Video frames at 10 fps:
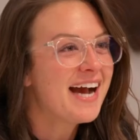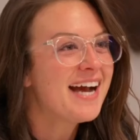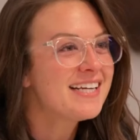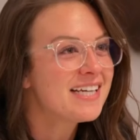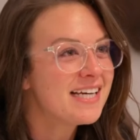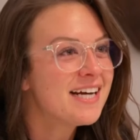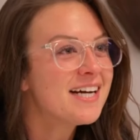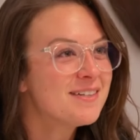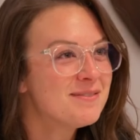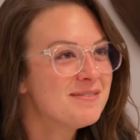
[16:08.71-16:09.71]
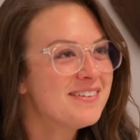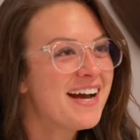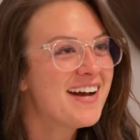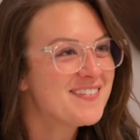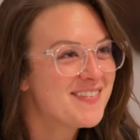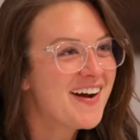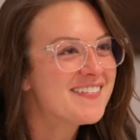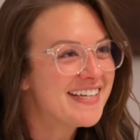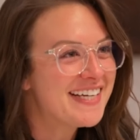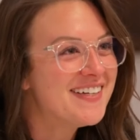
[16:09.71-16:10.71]
I had to um, get up at 5
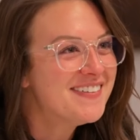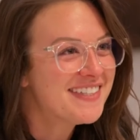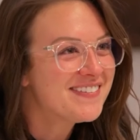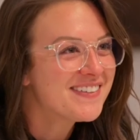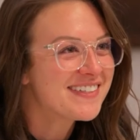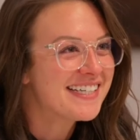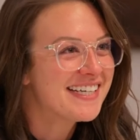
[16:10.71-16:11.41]
a.m. in the morning.